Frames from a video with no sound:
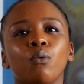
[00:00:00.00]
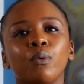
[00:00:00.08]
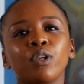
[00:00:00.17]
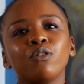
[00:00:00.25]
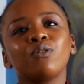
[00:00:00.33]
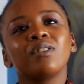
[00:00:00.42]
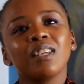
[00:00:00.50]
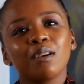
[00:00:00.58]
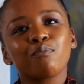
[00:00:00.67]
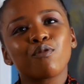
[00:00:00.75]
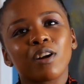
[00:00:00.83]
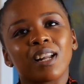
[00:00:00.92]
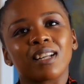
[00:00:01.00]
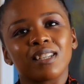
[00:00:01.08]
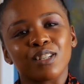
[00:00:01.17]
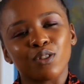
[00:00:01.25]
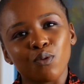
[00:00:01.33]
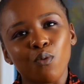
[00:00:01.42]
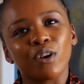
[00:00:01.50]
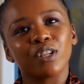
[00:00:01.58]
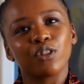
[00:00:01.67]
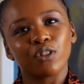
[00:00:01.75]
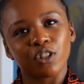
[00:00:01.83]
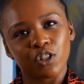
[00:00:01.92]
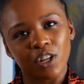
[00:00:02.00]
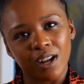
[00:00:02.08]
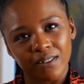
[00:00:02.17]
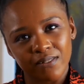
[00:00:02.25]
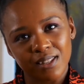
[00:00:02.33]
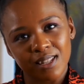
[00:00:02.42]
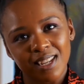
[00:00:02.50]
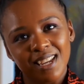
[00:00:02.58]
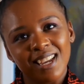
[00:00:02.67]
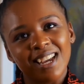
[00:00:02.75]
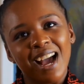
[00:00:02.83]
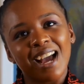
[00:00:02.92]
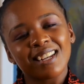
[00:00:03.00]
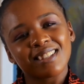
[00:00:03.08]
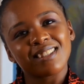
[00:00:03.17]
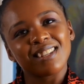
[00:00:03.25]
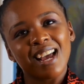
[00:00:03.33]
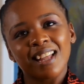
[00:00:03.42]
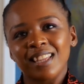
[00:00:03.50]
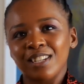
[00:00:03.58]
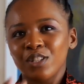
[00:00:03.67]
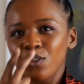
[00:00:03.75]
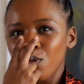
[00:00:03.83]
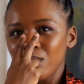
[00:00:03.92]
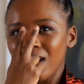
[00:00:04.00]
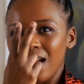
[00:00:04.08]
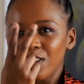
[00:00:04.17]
When you see a product as you walk into the shelves, understand that your